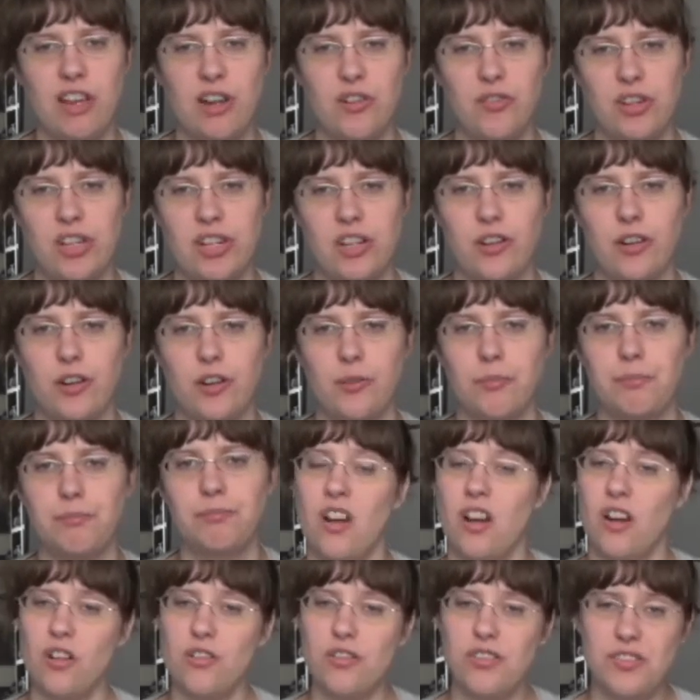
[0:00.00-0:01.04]
Variner,
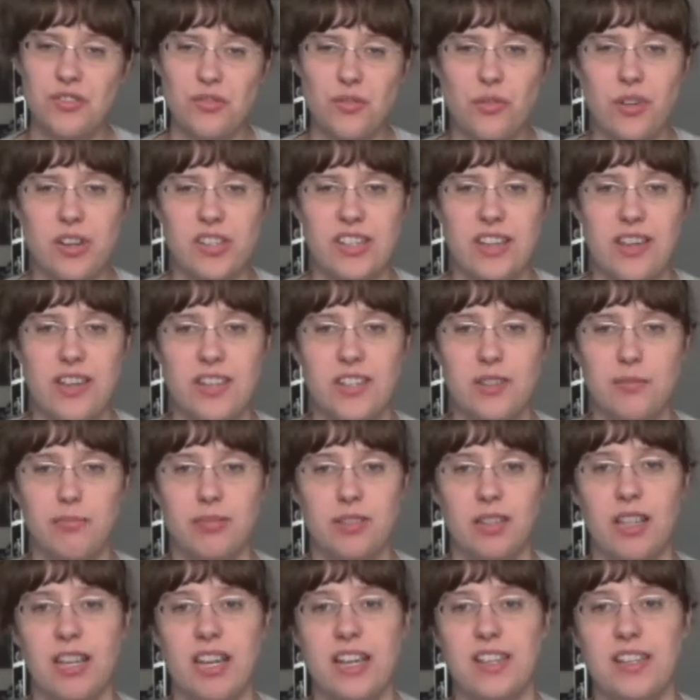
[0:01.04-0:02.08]
her story takes
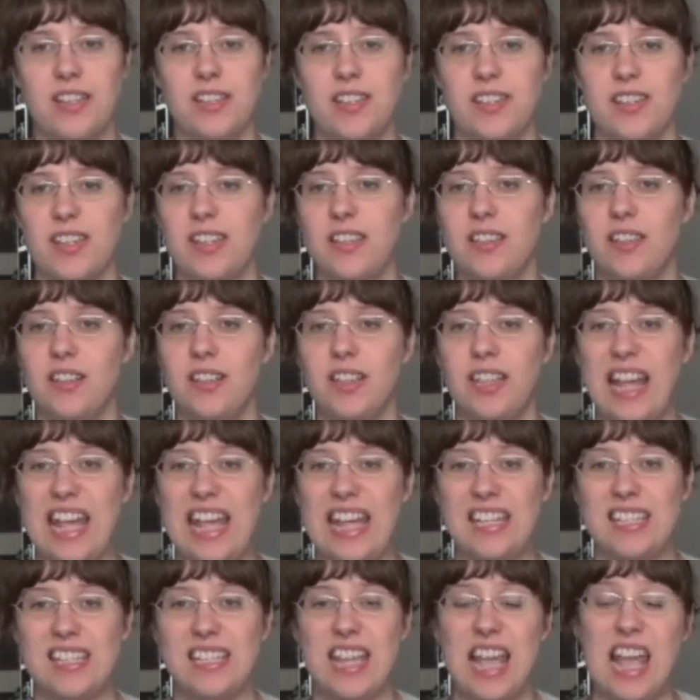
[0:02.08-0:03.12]
place in the
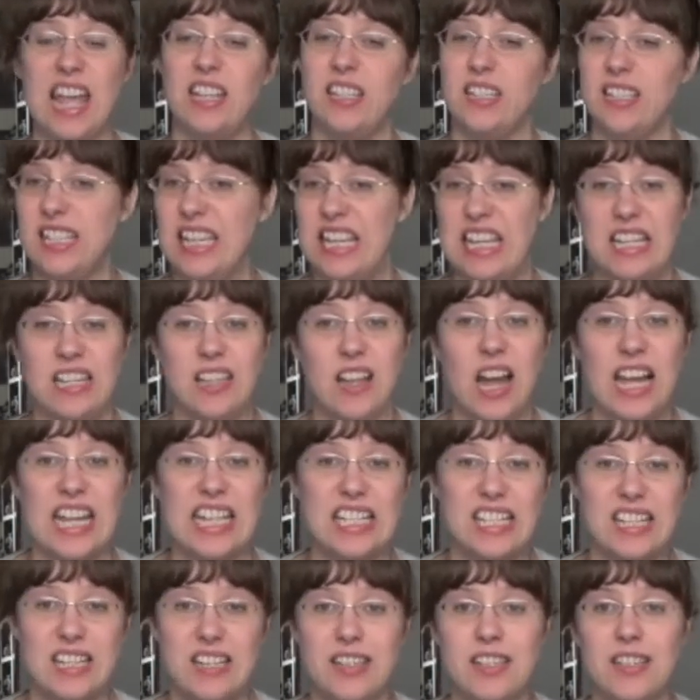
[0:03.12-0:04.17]
late eighteen
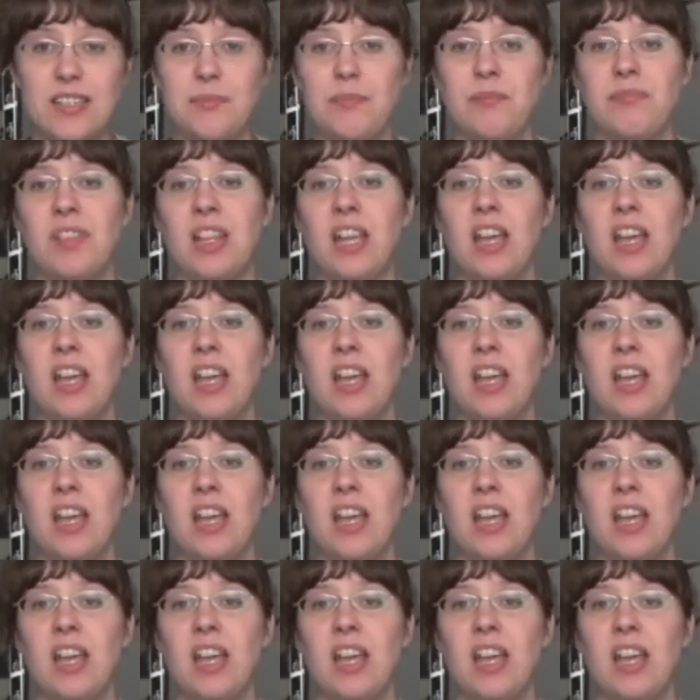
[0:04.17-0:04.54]
nineties,